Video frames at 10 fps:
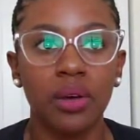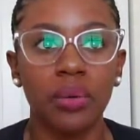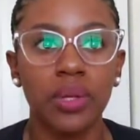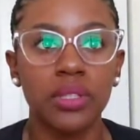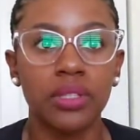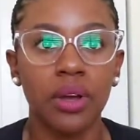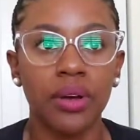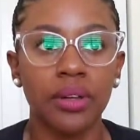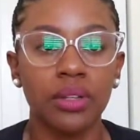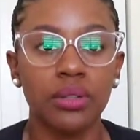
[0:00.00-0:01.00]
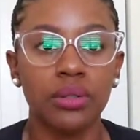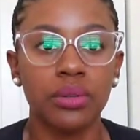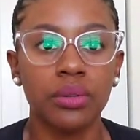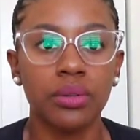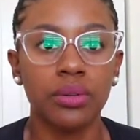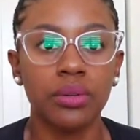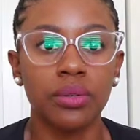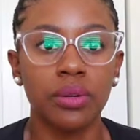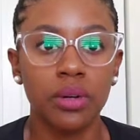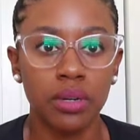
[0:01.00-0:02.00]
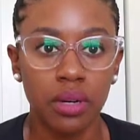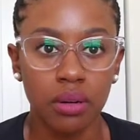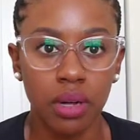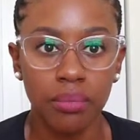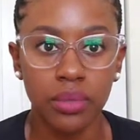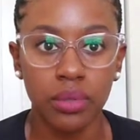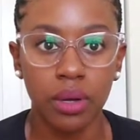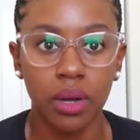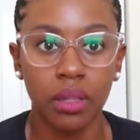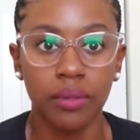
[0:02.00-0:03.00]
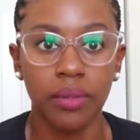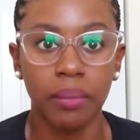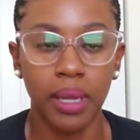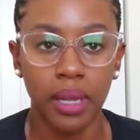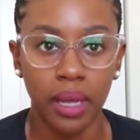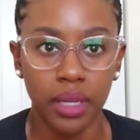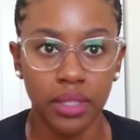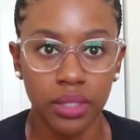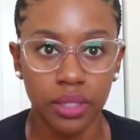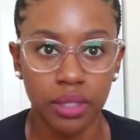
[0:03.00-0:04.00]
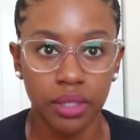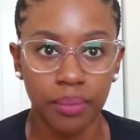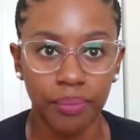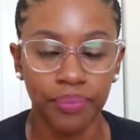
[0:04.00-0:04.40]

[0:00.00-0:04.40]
we started to hook her up to all of the medications.